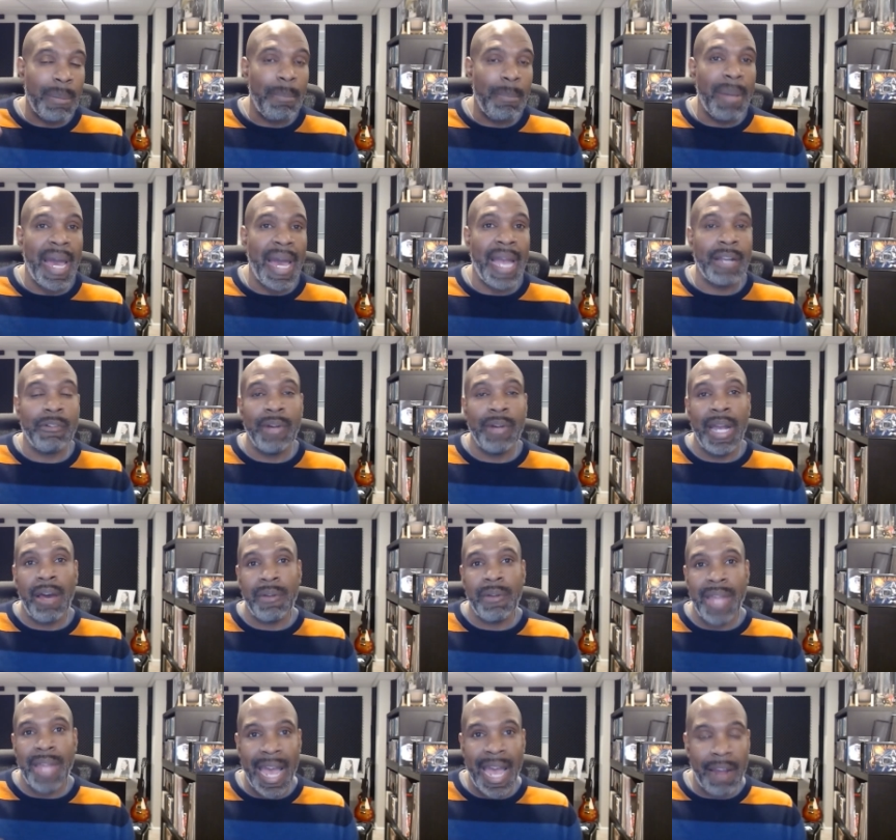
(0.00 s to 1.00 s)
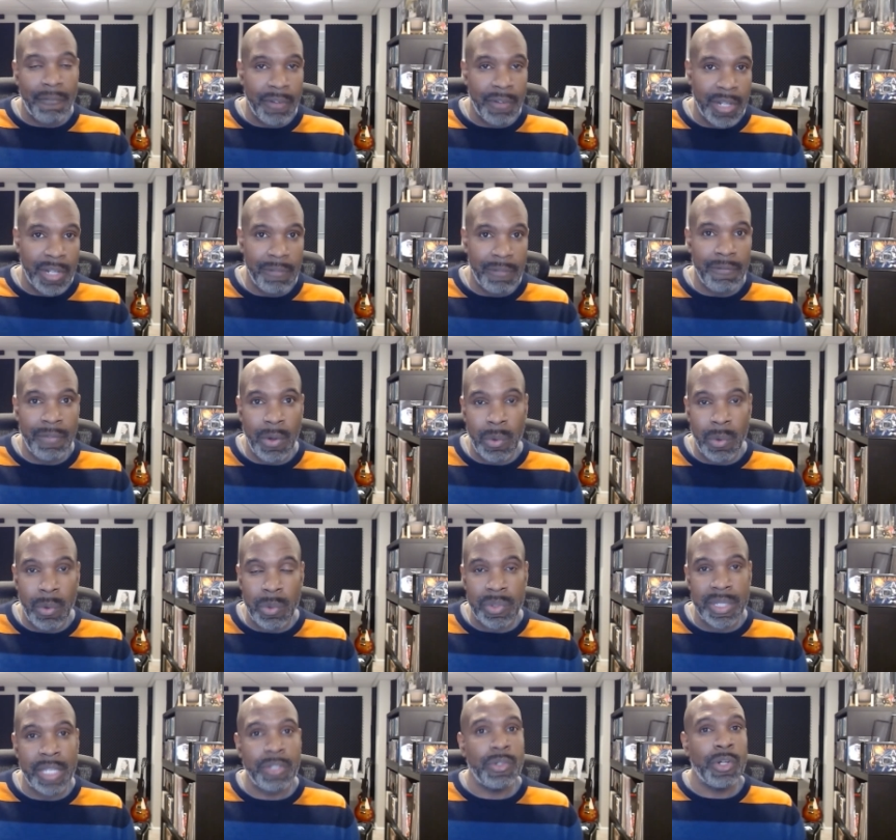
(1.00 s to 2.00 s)
background african
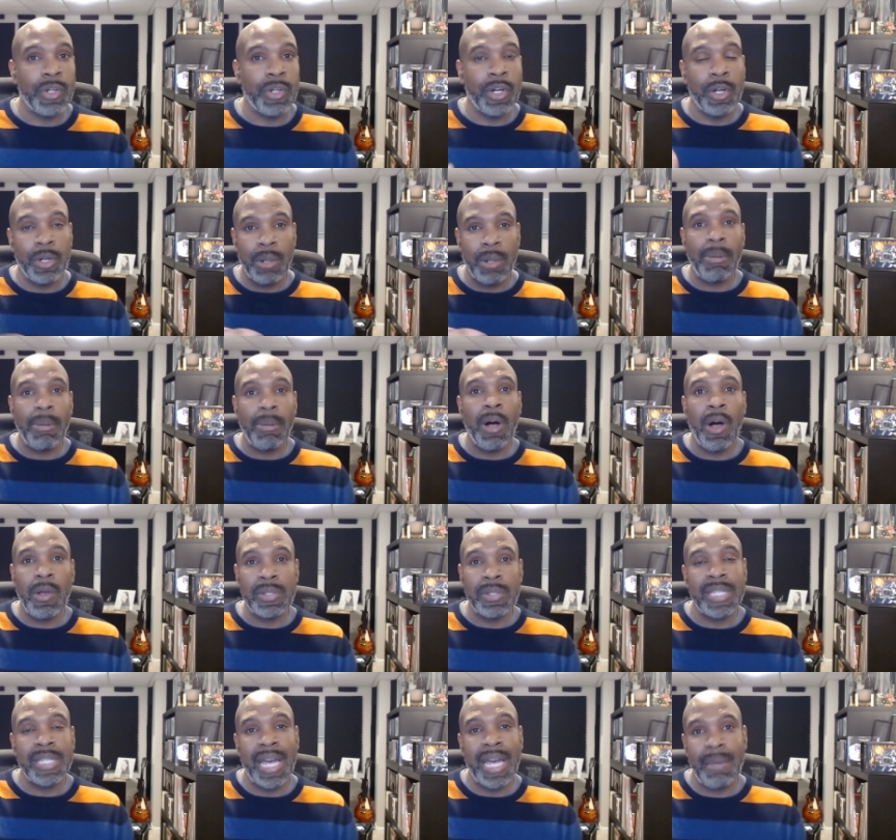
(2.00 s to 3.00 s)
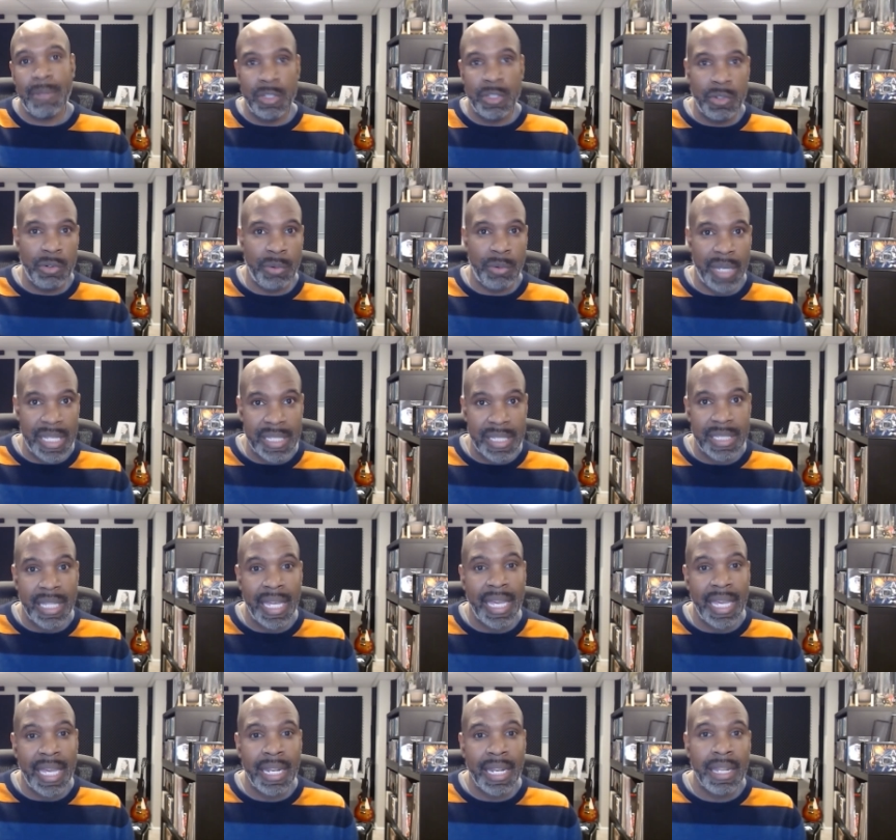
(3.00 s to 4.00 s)
vocals that you heard on paul simon's
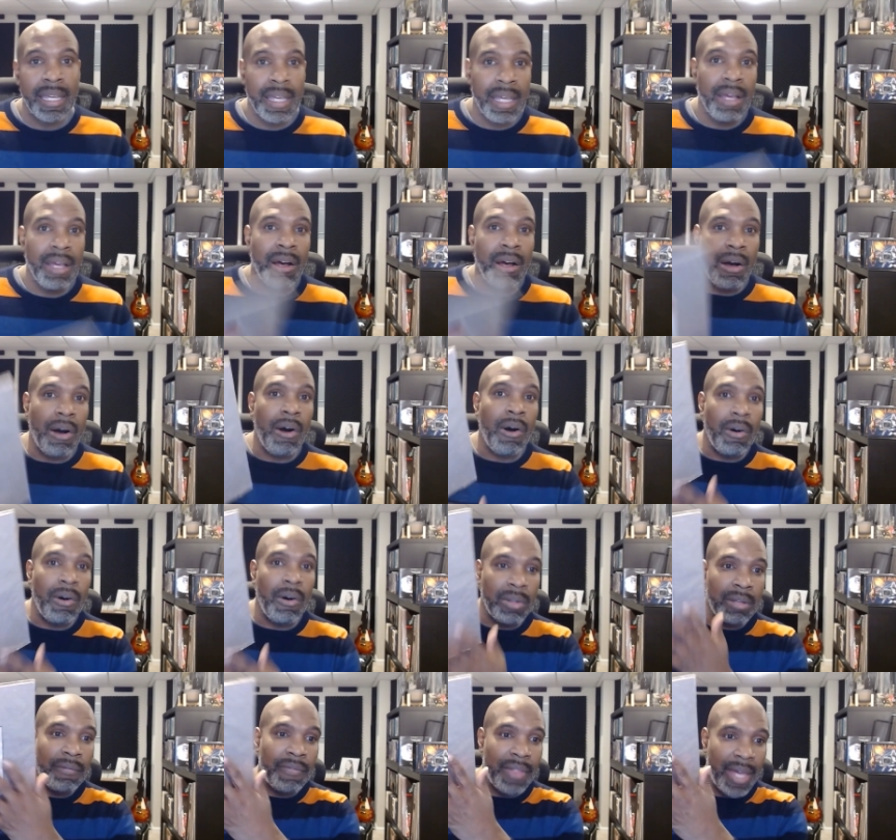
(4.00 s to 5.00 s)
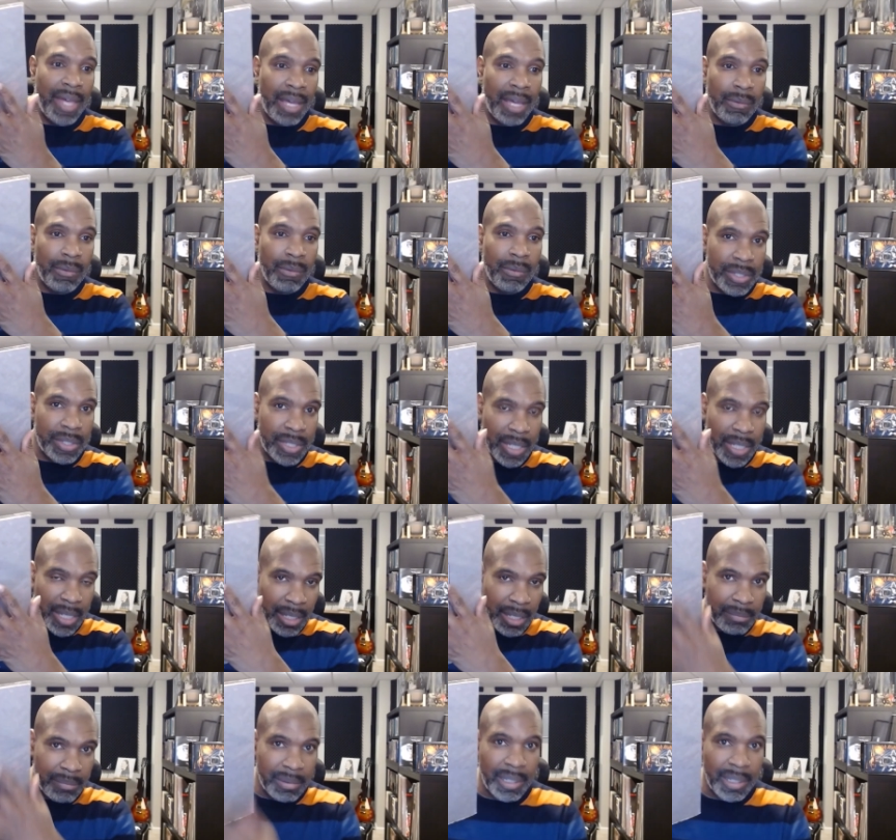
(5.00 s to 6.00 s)
graceland all of that was
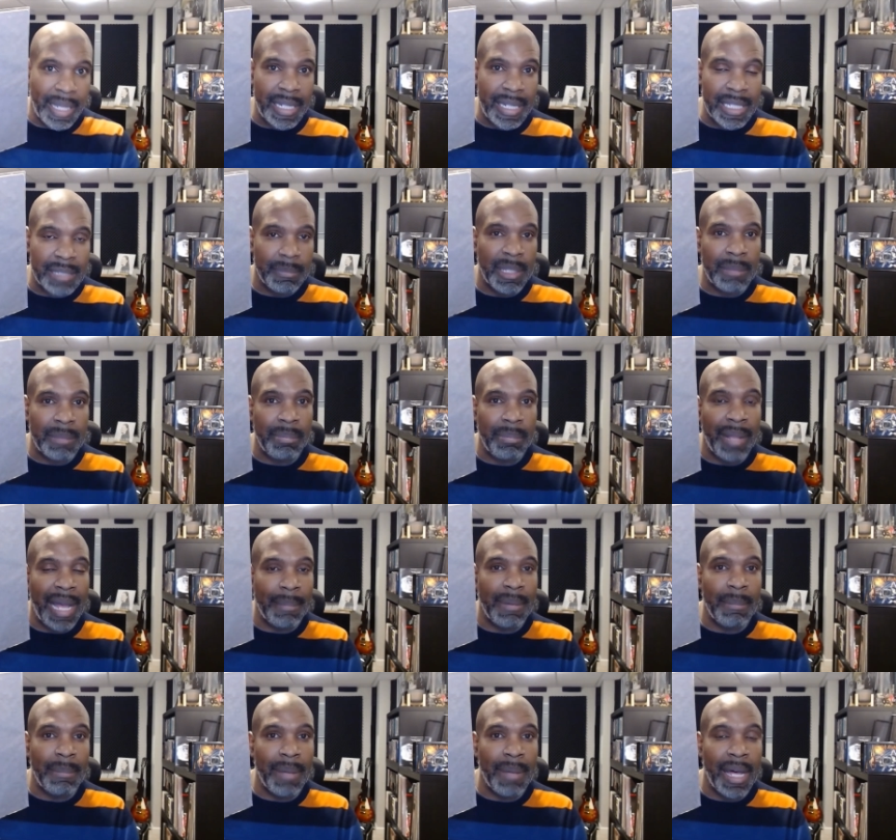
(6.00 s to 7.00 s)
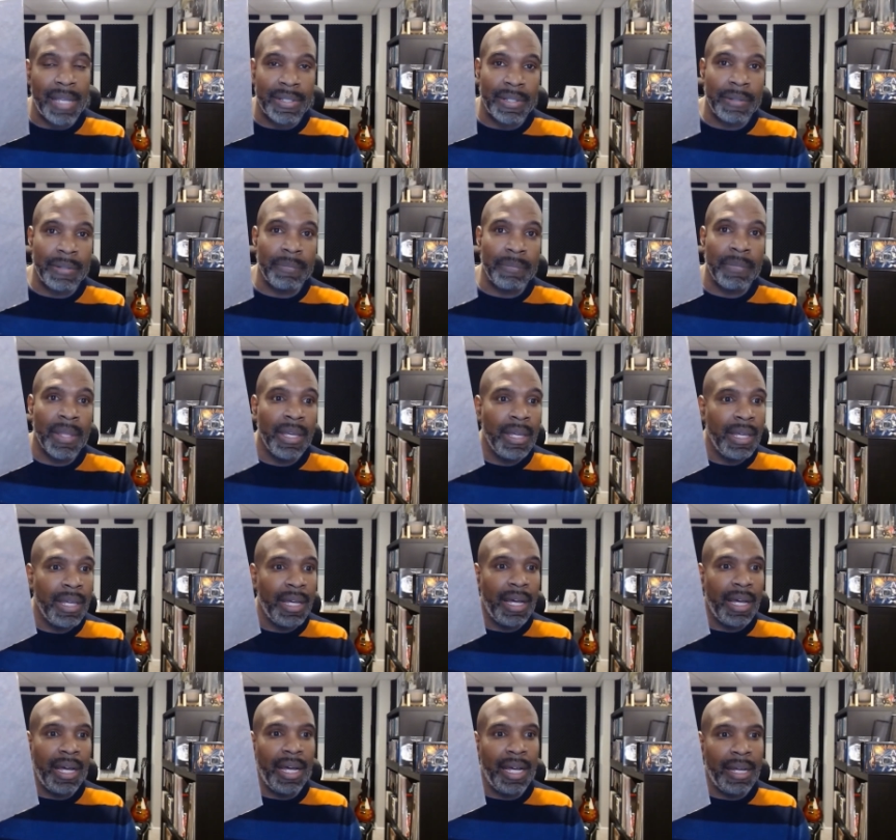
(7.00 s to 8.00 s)
uh ladysmith black mambazo
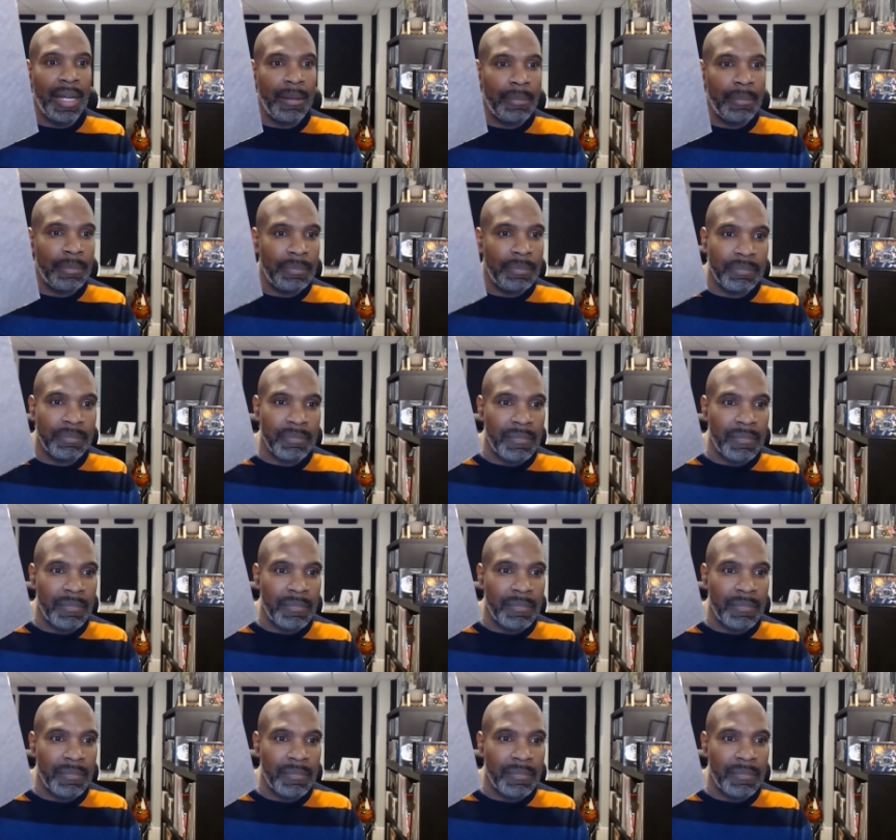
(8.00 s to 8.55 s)
um